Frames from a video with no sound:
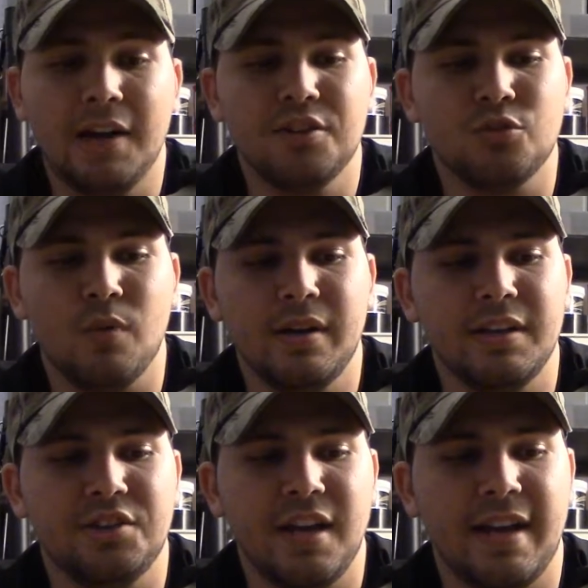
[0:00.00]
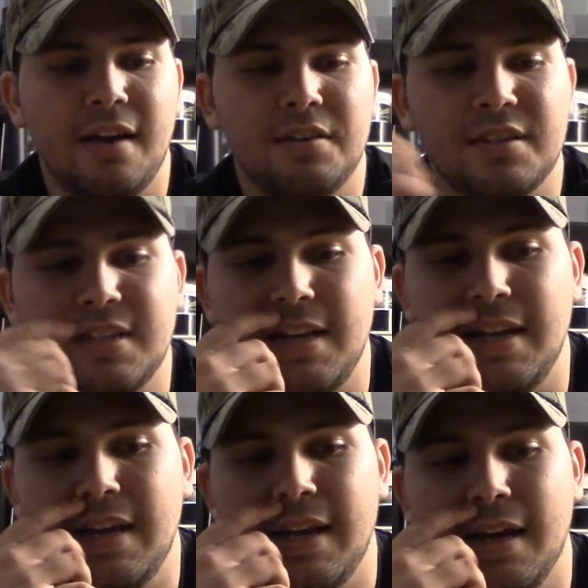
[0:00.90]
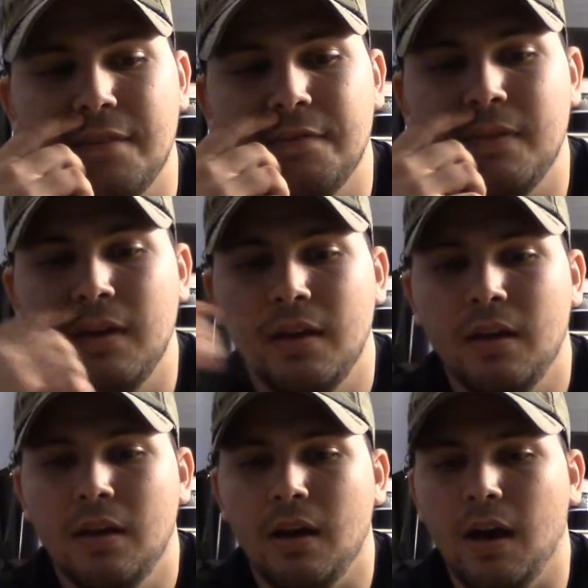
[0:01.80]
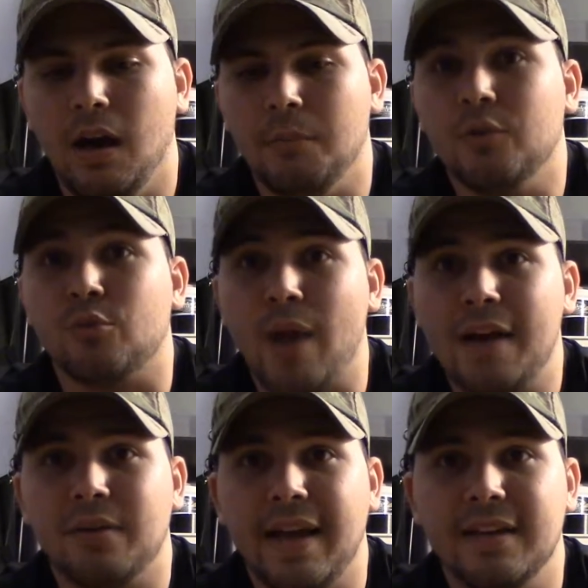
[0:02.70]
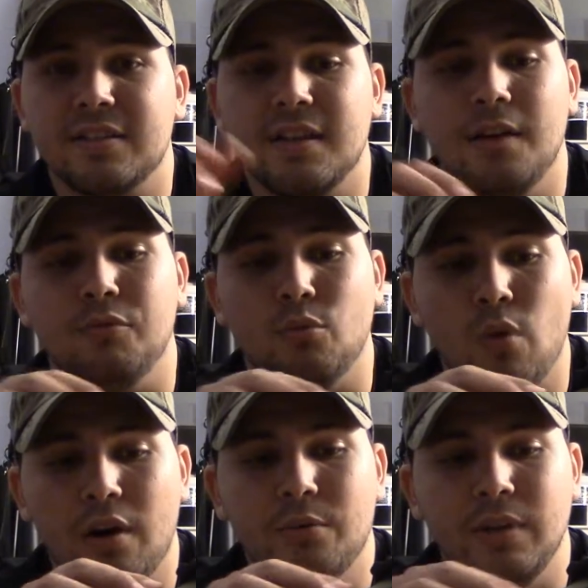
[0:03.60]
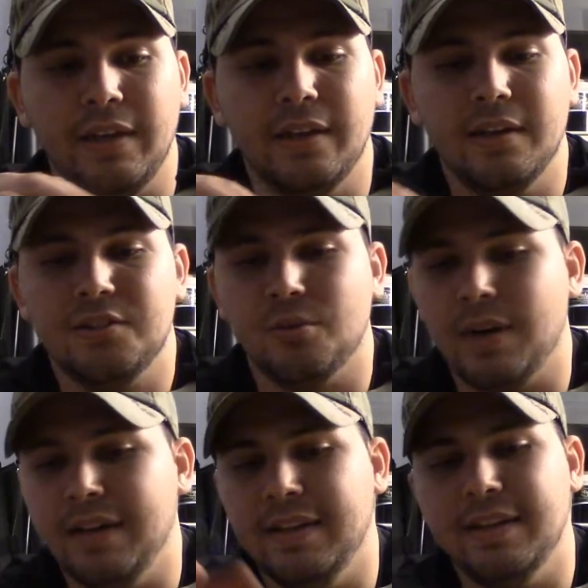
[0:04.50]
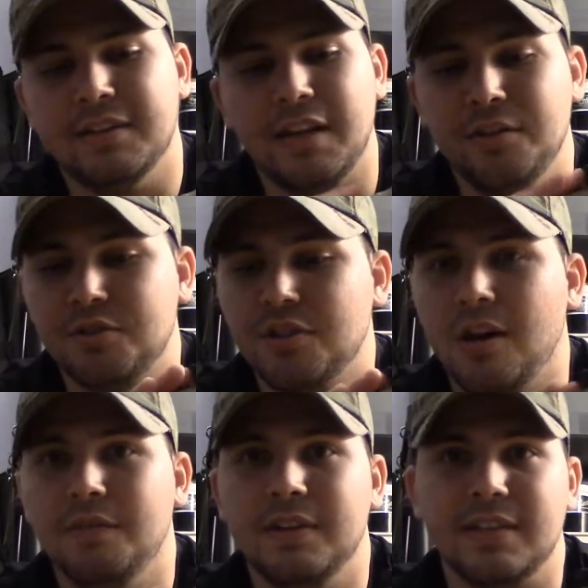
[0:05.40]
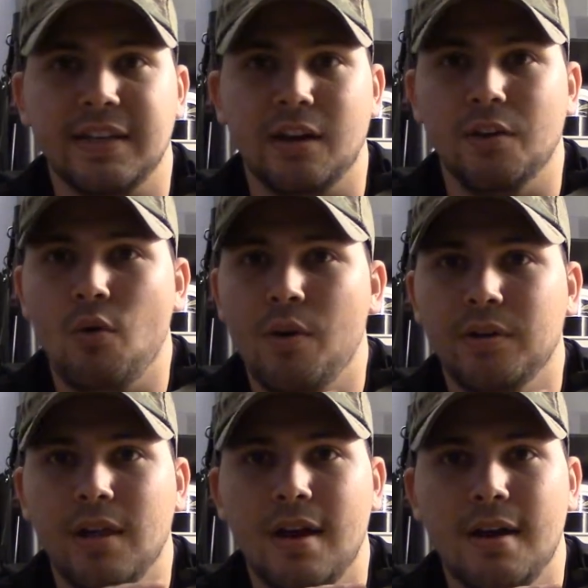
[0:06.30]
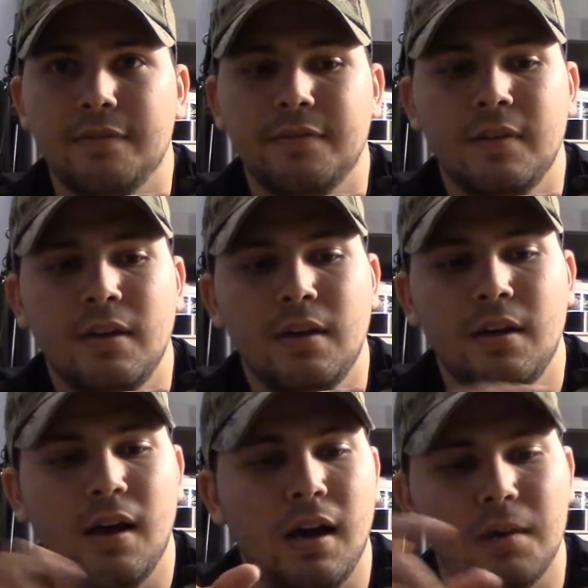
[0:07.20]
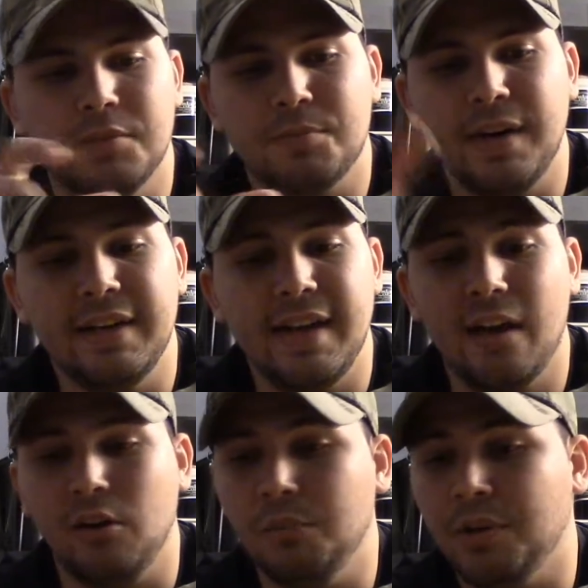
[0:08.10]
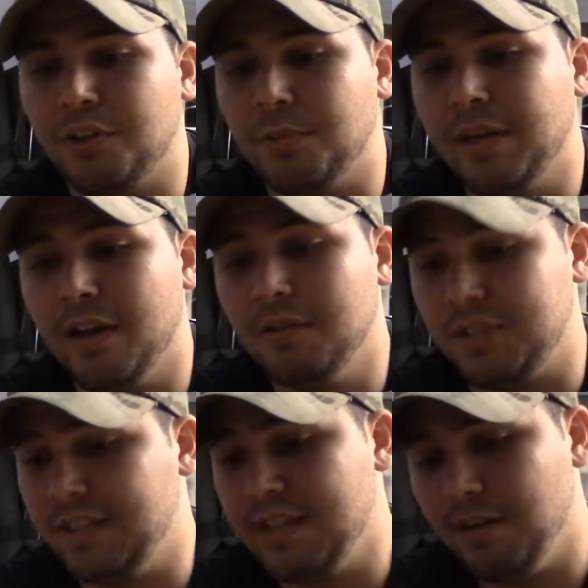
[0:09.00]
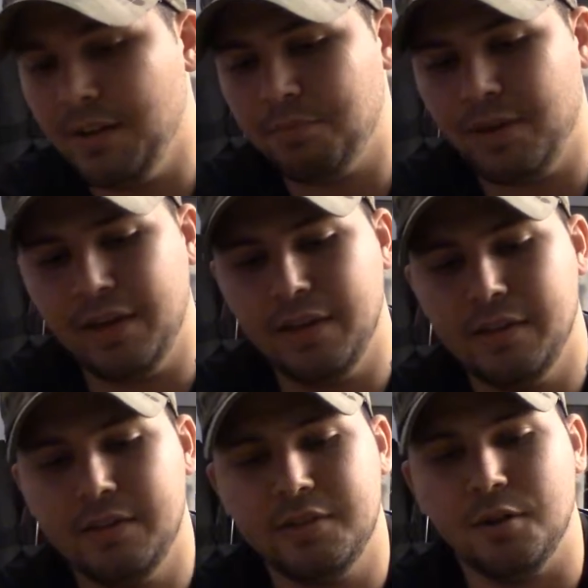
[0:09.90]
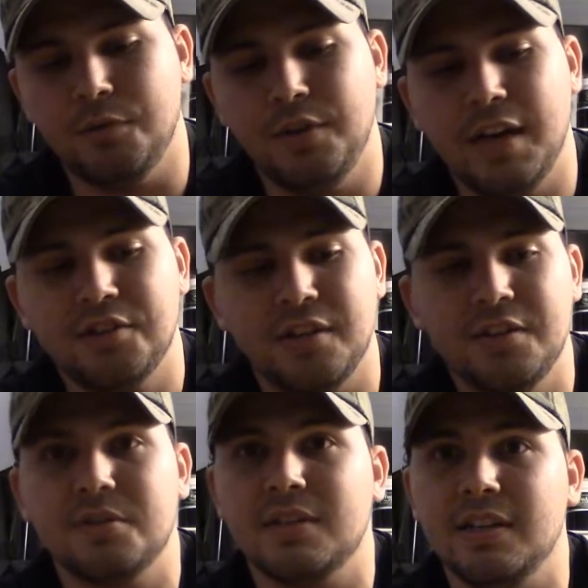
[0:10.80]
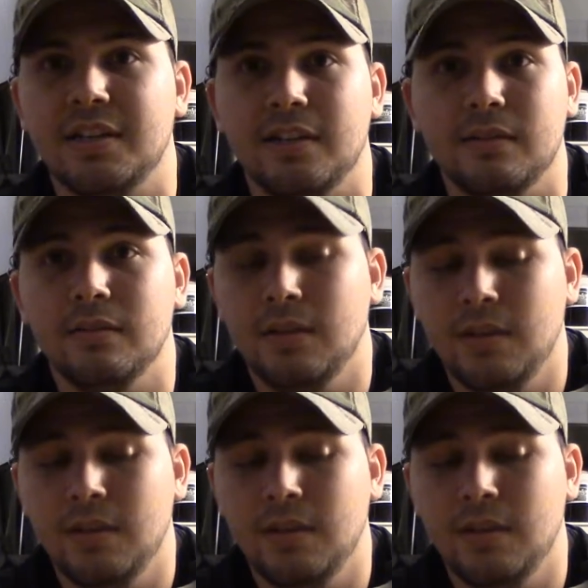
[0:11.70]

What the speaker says: just wanted to check out to see if the rattle can stuff would work really good. So what I did is I used solvent to get all the oil off, sprayed it down, only put 3 coats, and it's held up pretty good. So if you guys are interested in